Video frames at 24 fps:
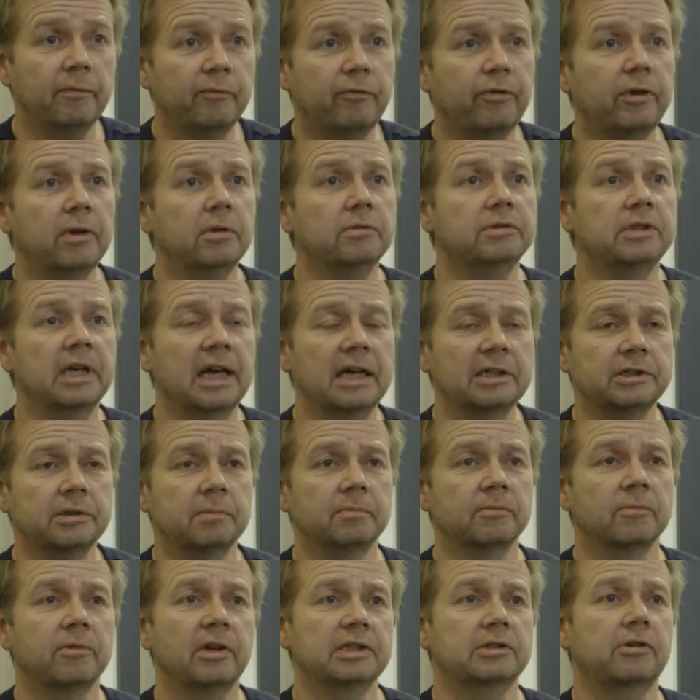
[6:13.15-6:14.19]

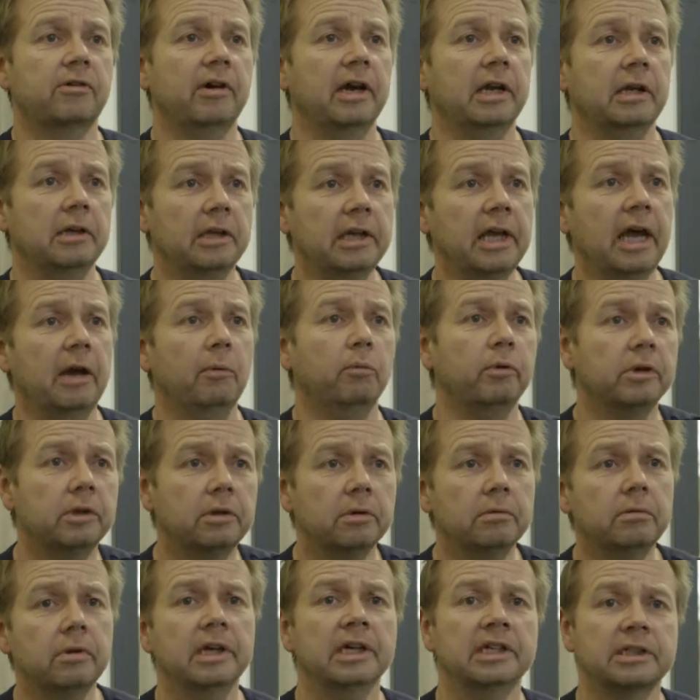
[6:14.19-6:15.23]
enthusiasm, that's great, yeah, we'll
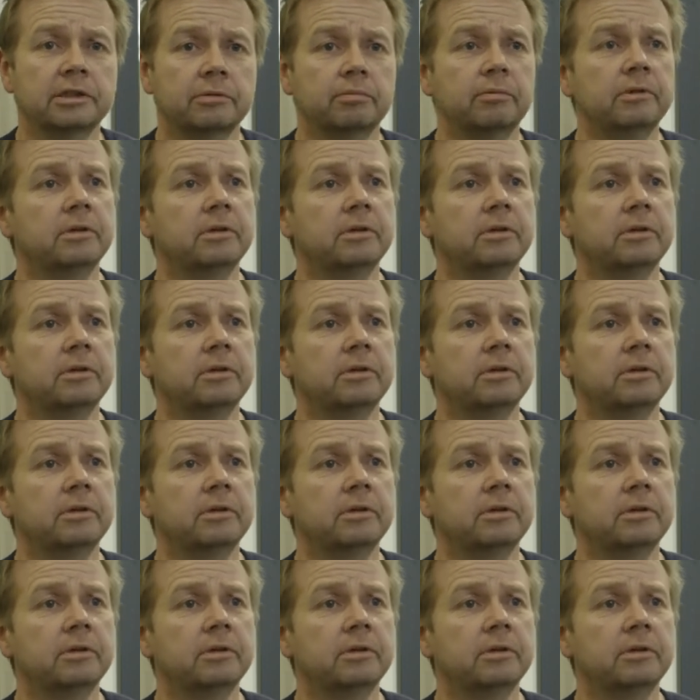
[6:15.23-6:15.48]
do this,